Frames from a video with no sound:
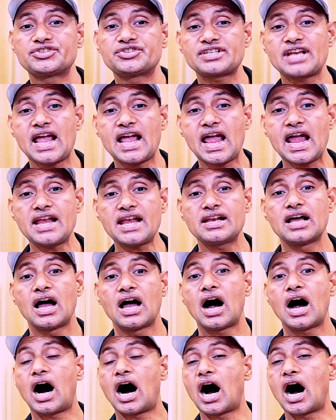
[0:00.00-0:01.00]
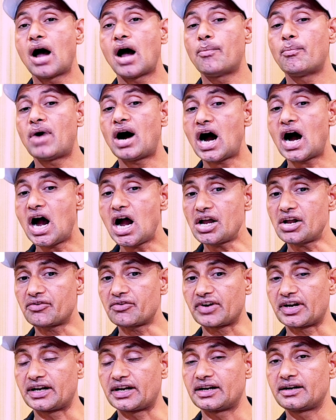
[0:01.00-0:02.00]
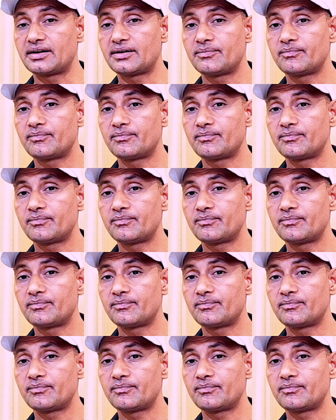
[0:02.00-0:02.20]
said, I'm hungry.